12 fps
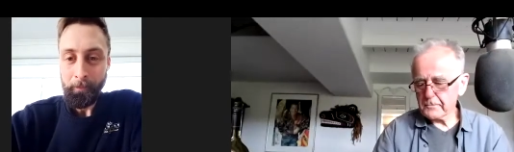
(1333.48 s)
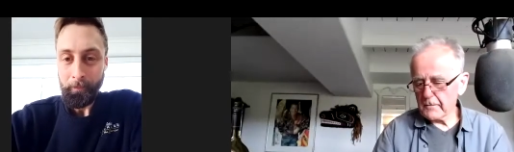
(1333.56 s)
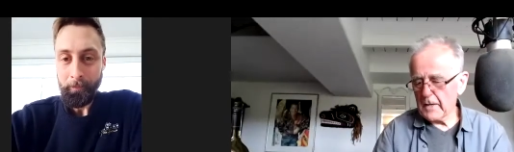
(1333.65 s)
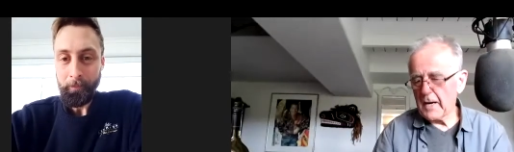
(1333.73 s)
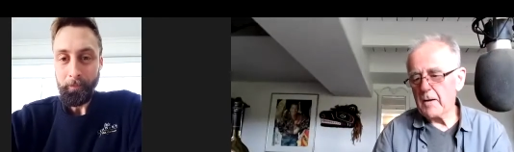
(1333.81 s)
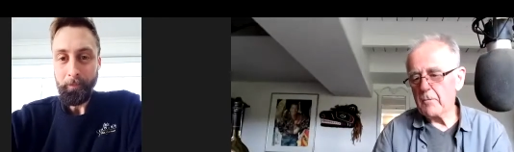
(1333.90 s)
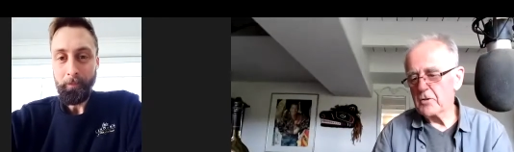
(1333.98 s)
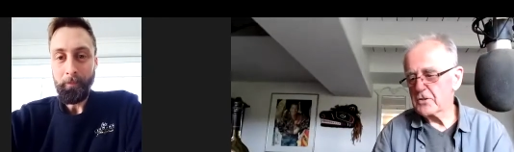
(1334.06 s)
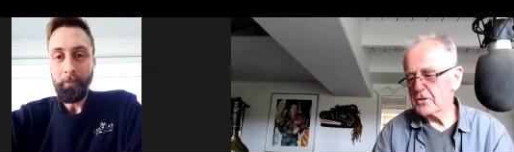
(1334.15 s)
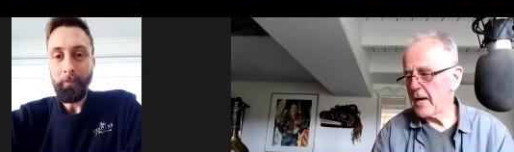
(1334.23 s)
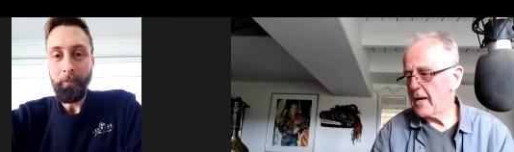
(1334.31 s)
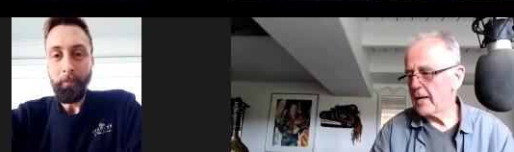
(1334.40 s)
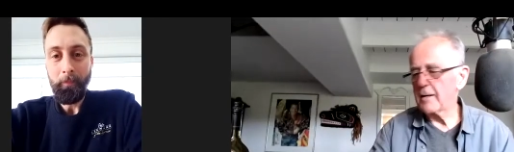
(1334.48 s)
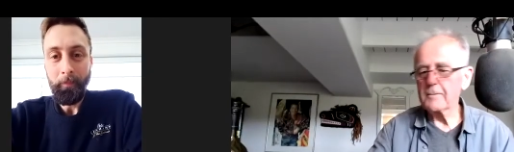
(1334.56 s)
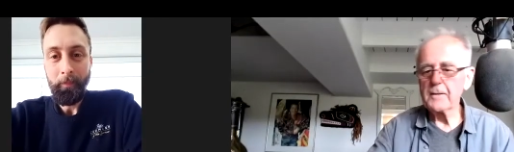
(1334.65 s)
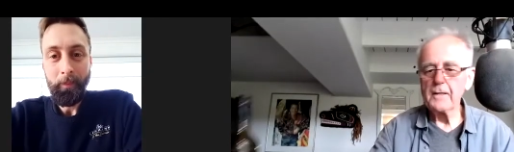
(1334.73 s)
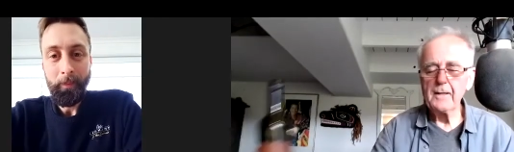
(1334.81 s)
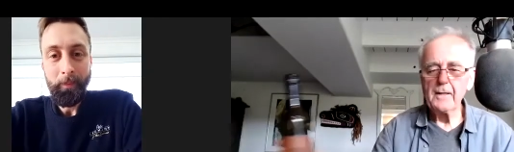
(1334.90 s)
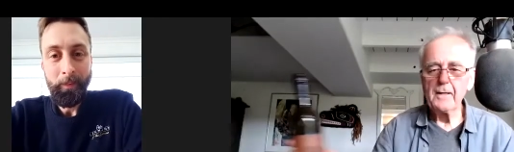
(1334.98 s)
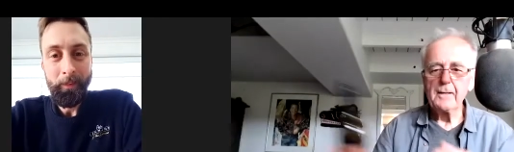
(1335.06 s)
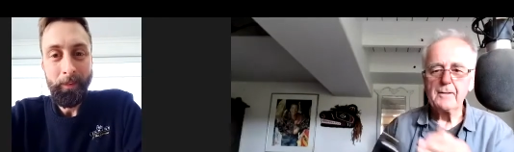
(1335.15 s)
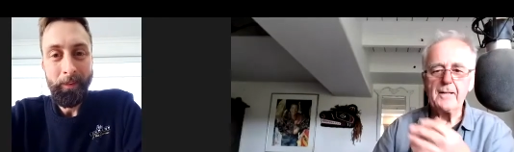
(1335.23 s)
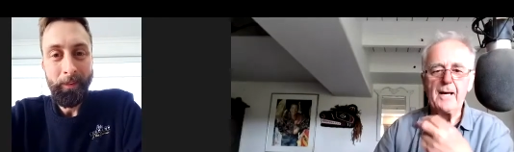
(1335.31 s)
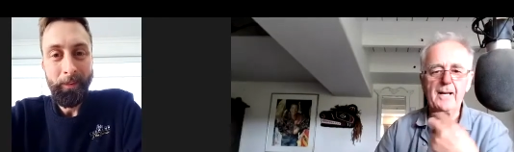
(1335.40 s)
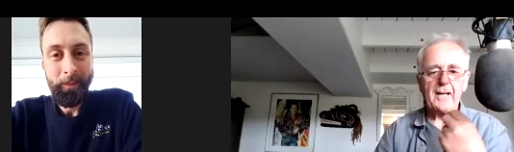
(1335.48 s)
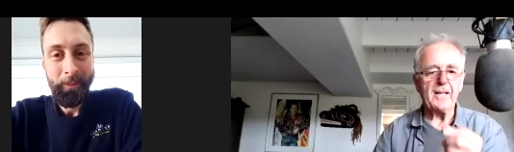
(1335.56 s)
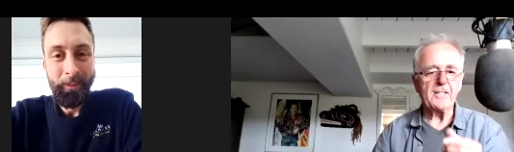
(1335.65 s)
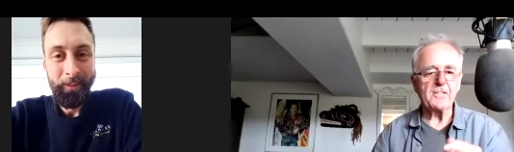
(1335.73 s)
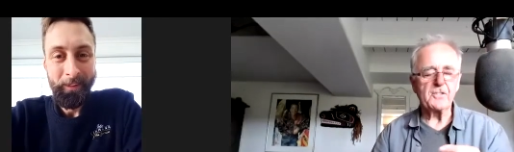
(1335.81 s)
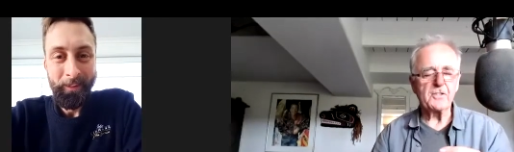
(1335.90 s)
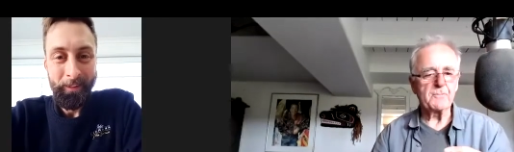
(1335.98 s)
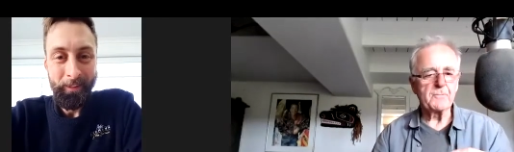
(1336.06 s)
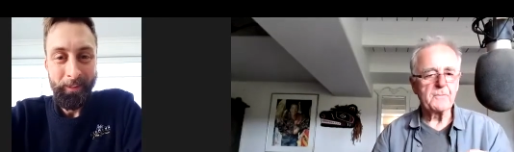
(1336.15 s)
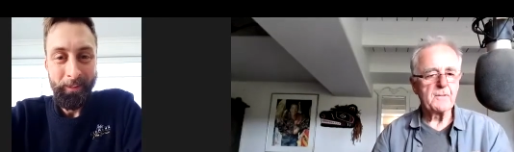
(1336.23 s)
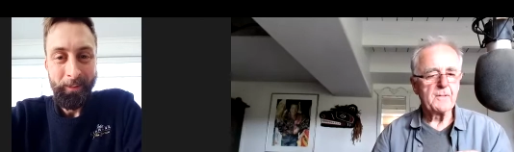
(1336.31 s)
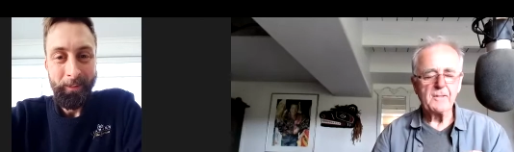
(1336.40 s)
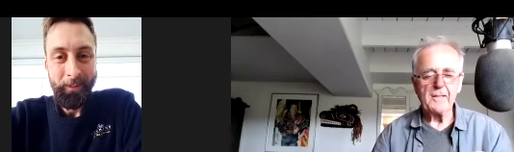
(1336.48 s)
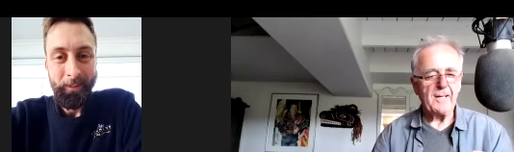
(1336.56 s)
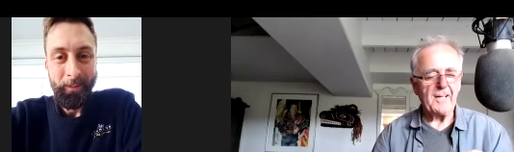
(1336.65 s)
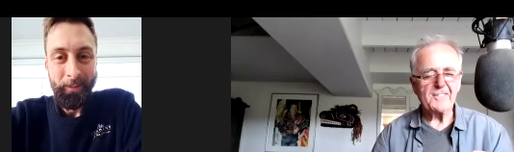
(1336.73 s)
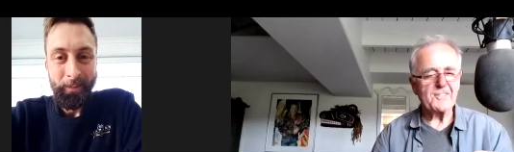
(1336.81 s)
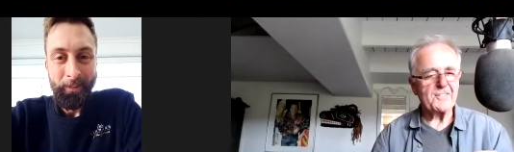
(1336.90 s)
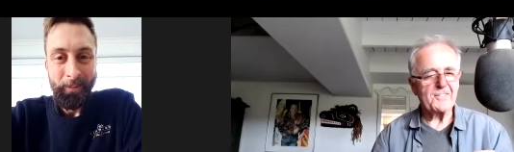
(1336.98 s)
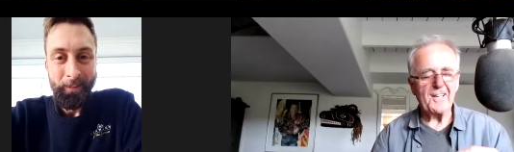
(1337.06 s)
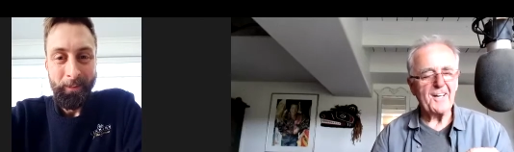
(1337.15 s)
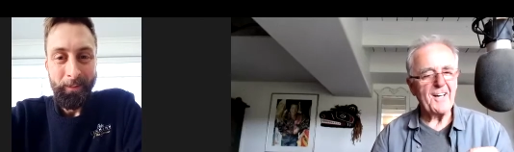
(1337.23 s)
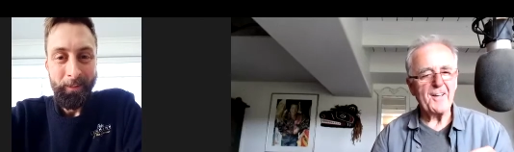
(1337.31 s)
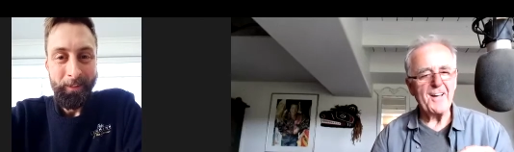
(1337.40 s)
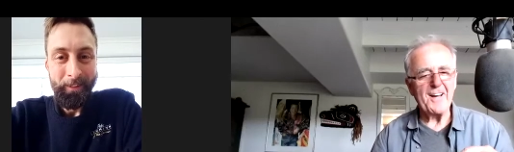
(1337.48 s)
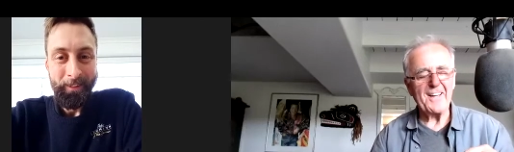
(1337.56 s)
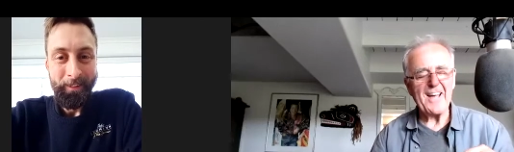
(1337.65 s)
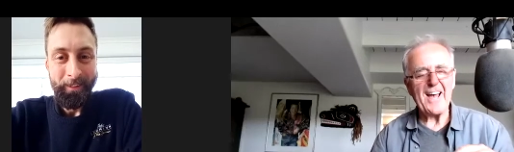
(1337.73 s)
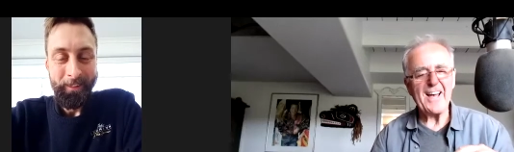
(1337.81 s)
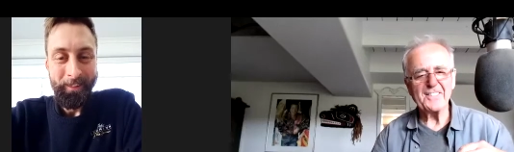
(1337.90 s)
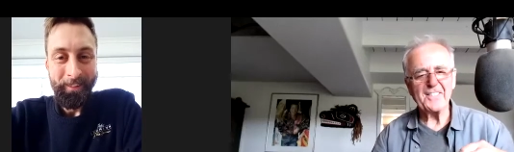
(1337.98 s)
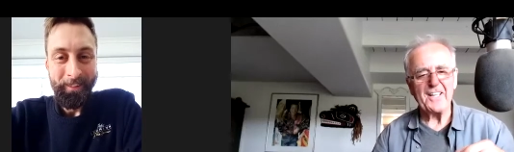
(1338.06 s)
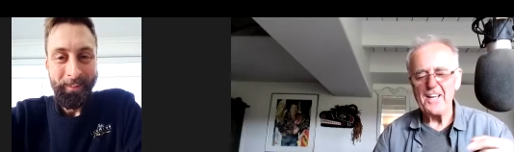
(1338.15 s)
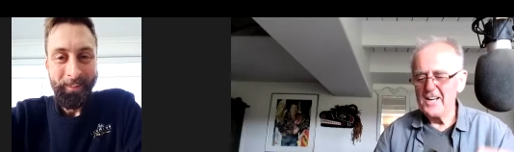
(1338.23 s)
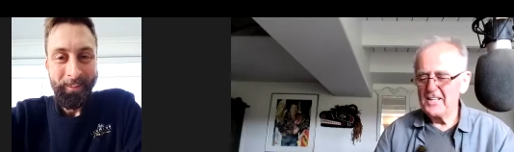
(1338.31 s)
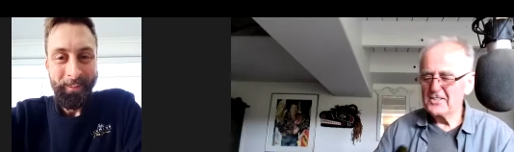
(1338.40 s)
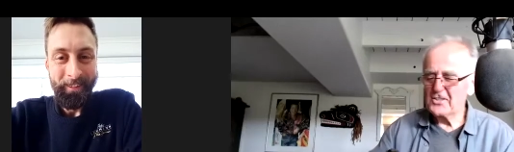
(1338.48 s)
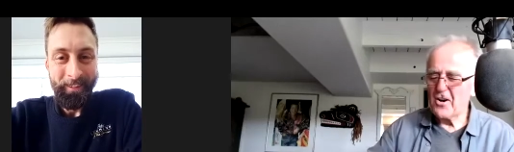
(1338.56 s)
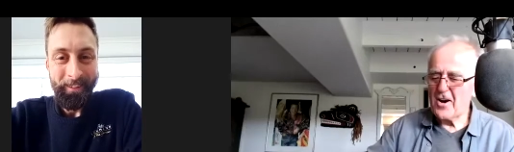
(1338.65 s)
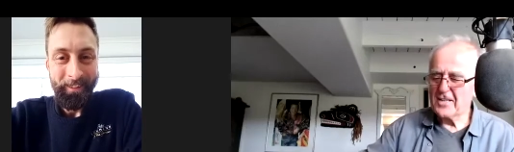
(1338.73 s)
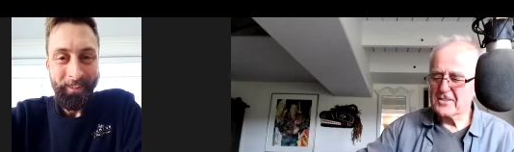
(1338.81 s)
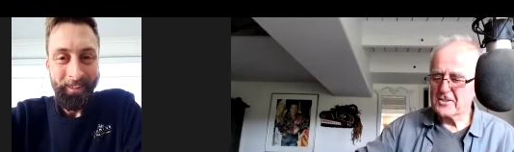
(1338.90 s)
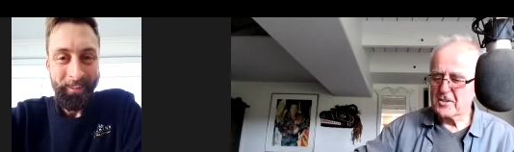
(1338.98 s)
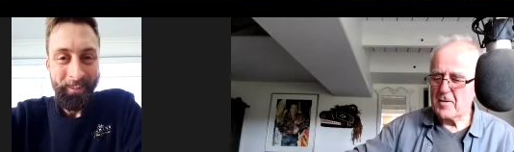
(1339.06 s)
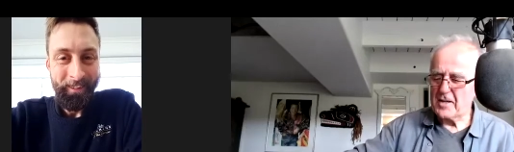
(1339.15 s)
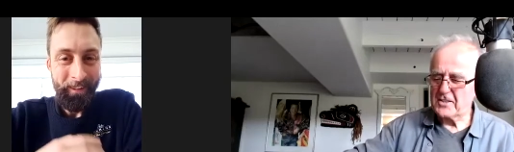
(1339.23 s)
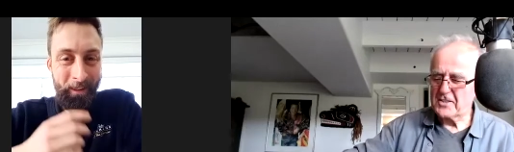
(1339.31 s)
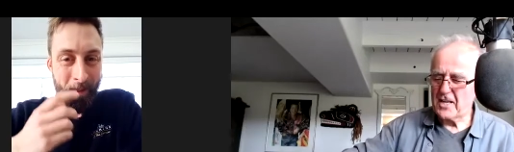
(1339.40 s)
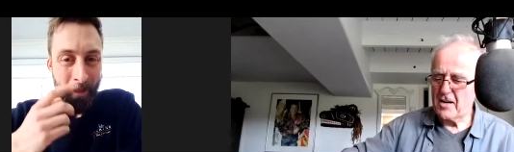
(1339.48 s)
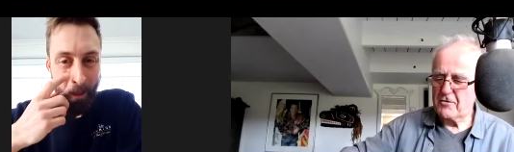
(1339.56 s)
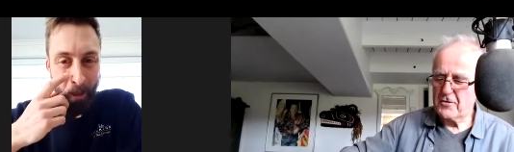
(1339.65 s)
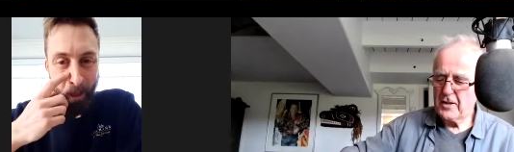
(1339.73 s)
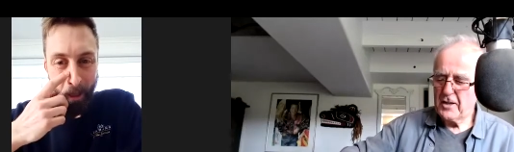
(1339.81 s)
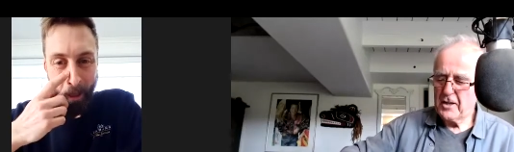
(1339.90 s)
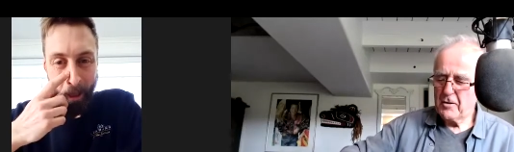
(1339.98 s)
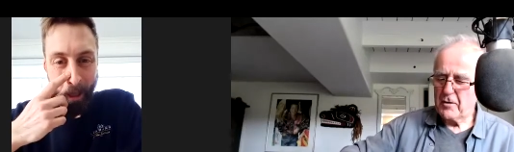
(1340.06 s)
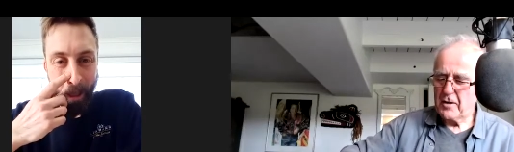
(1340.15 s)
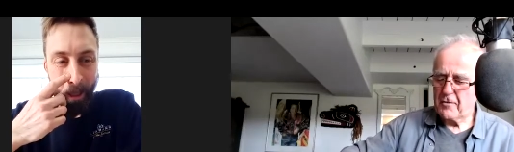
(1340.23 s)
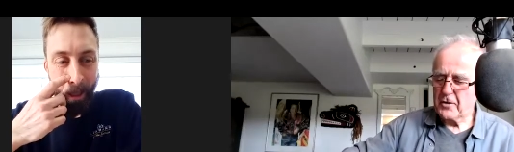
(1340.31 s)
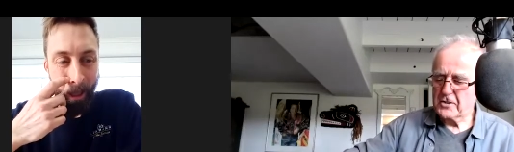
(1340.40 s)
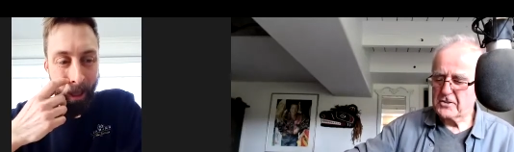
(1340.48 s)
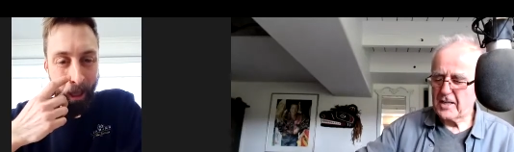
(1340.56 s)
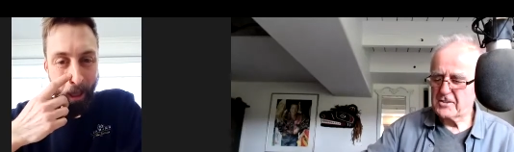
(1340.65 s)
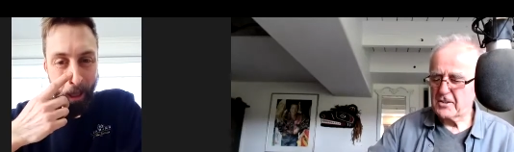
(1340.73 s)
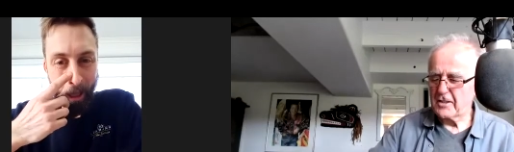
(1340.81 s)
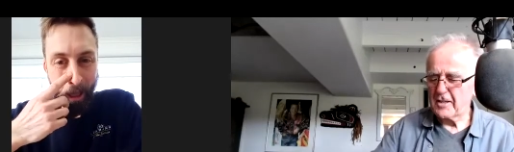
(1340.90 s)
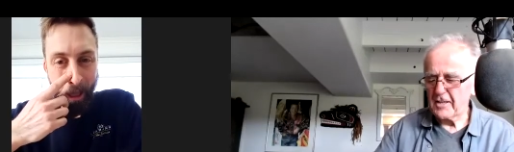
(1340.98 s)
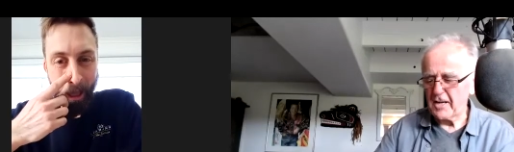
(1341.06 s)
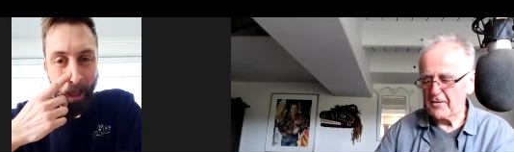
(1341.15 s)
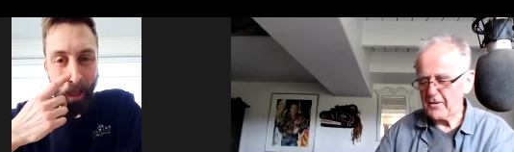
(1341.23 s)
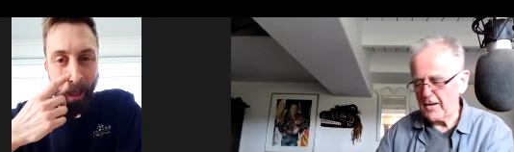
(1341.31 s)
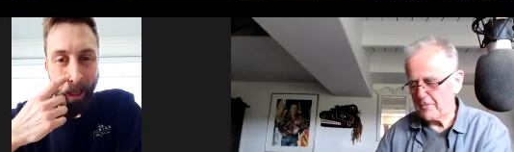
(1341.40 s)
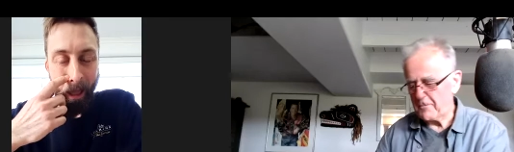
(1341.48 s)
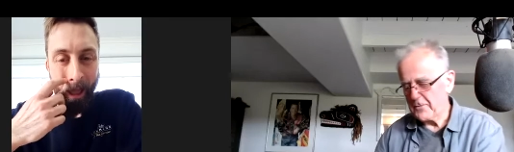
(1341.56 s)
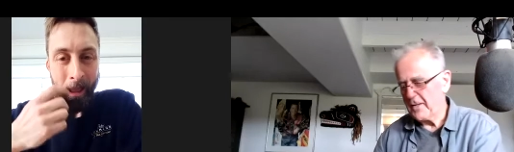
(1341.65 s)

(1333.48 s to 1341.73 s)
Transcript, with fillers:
Speaker 1: I was saying that it is. It's I I actually talked to myself when I first tasted it, and I thought,